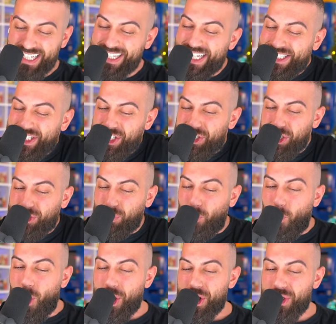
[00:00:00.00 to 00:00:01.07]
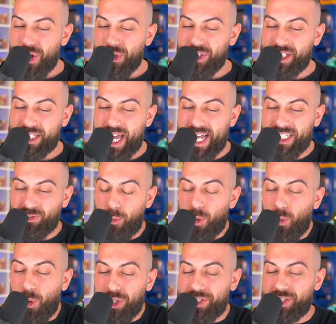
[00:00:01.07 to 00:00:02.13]
This is just one of those sets from
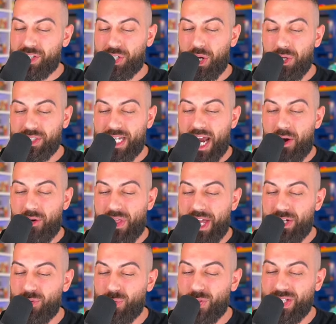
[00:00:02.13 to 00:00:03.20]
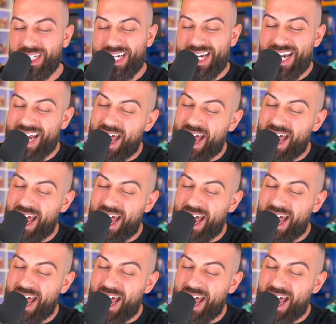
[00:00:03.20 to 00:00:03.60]
the Wizards of the Coast era that you really